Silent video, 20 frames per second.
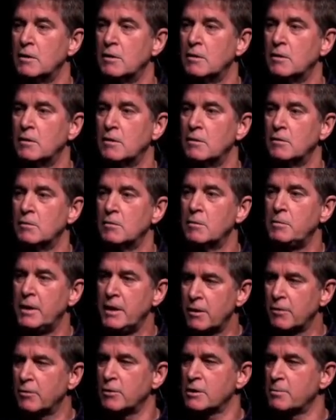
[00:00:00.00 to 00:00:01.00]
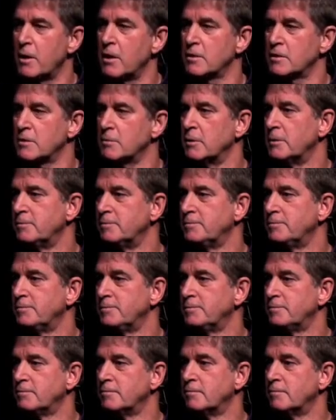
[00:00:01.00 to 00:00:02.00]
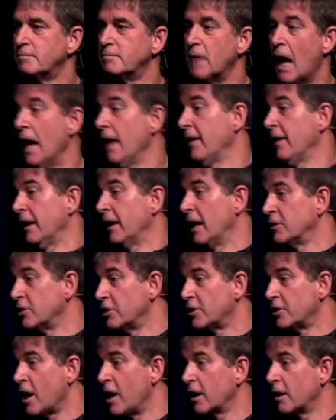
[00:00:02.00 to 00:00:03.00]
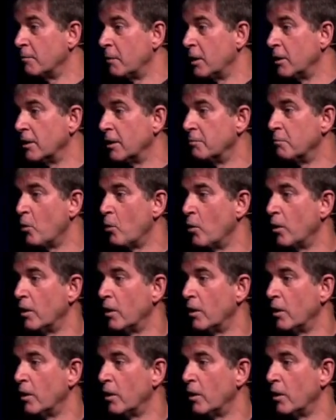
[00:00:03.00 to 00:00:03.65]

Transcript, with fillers: would be irresponsible. I think I should talk about it more.